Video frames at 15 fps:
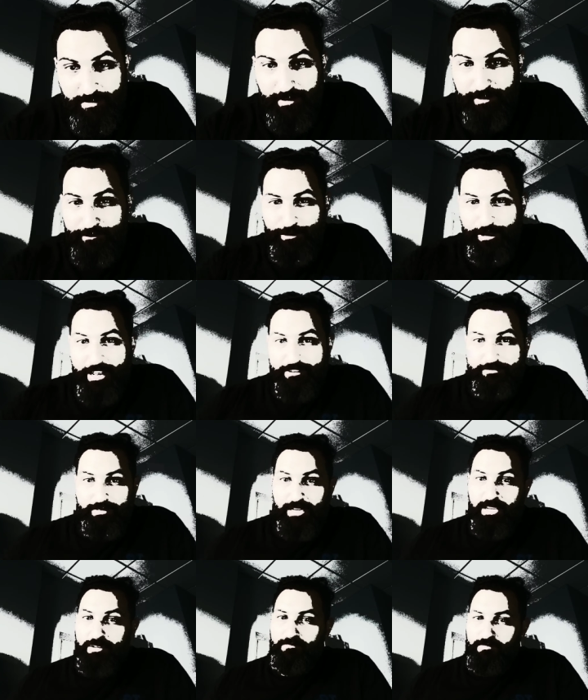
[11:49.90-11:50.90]
if you have money,
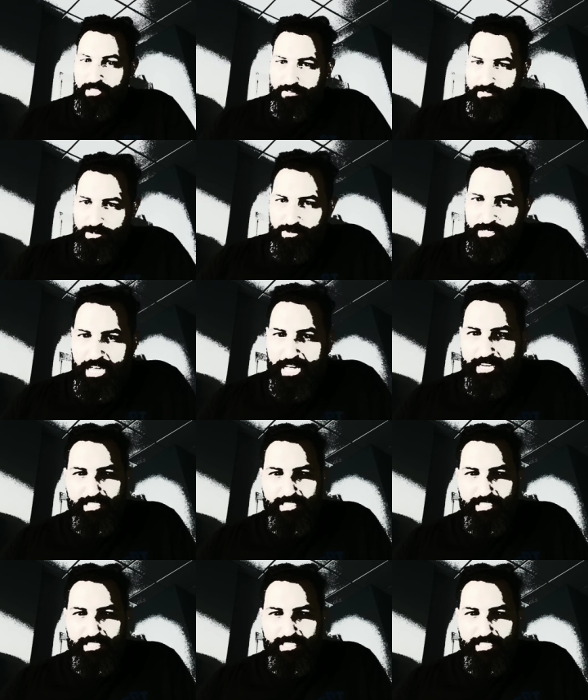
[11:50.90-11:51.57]
it gives you status.